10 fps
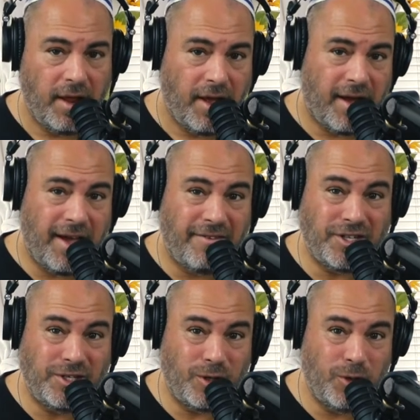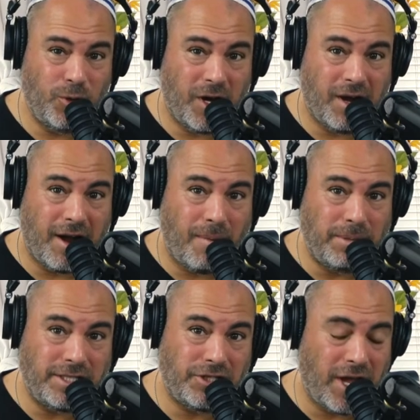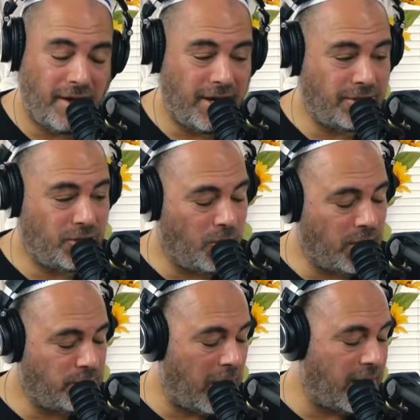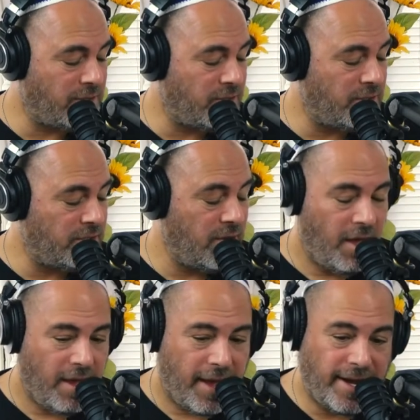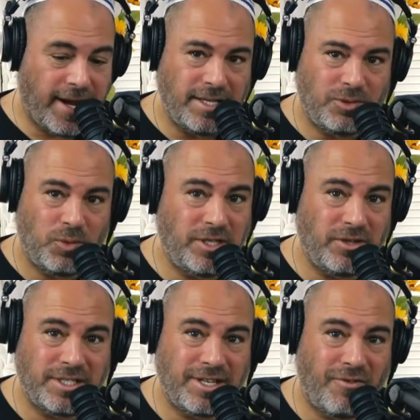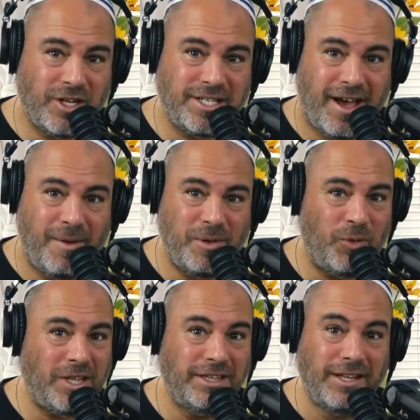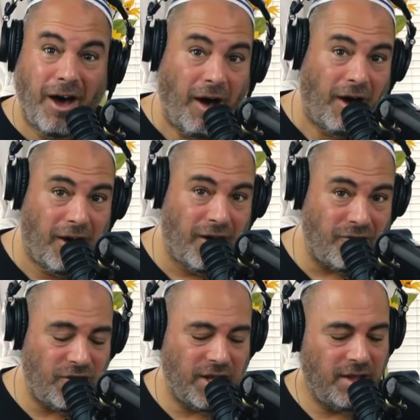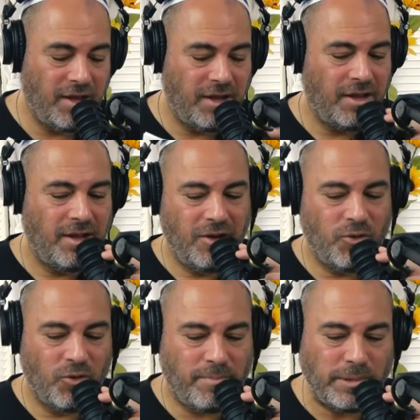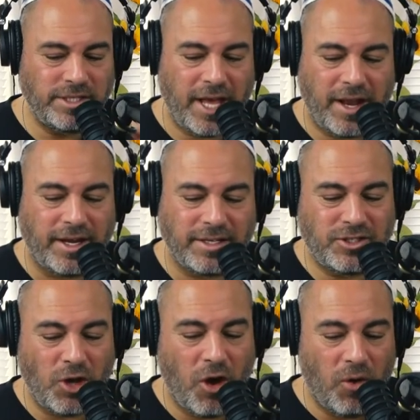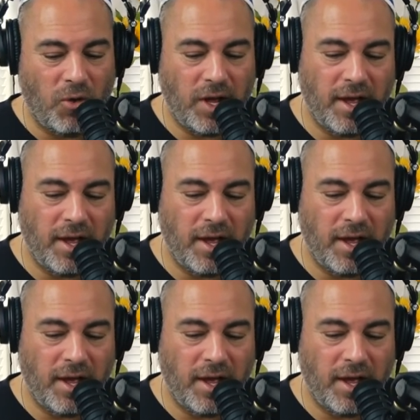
I have to do a couple of shout outs to our sponsors. Hey guys, we do this every time, and we love representing. So